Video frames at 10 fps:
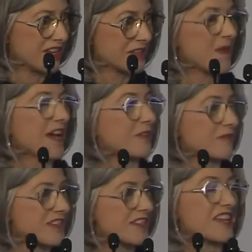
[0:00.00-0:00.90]
as, part of
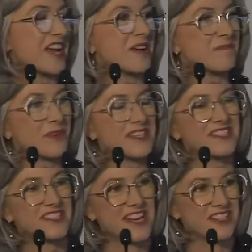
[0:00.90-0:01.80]
this um,
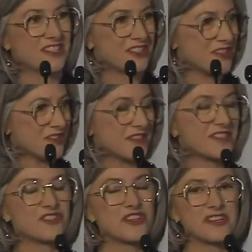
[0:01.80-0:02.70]
presentation to you as
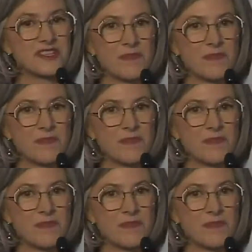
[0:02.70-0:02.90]
students,